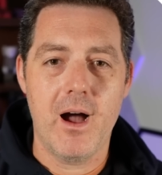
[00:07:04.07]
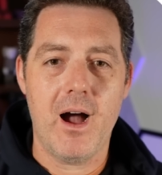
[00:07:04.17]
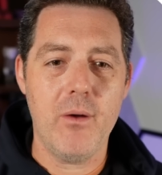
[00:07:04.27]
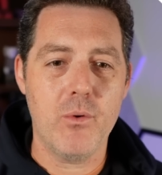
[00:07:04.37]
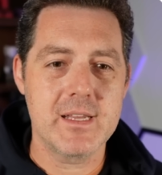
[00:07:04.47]

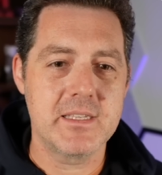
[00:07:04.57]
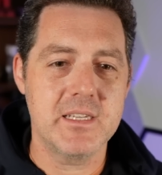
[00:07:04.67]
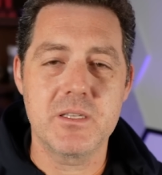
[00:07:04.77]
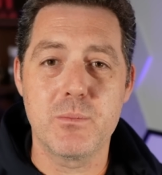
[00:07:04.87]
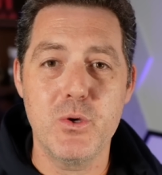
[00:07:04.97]
I want to see
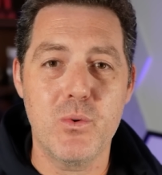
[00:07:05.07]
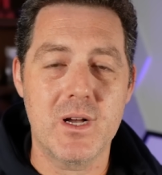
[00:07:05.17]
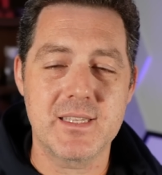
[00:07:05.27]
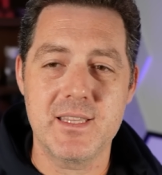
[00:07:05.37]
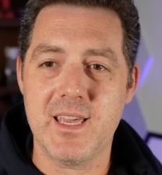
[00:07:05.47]
some
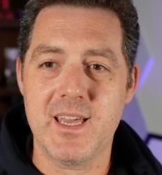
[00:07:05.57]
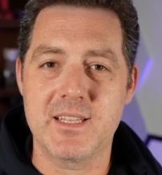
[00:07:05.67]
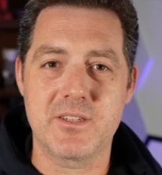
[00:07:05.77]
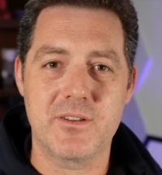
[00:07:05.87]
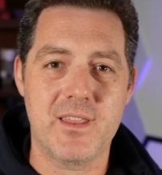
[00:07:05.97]
nuance in the answer,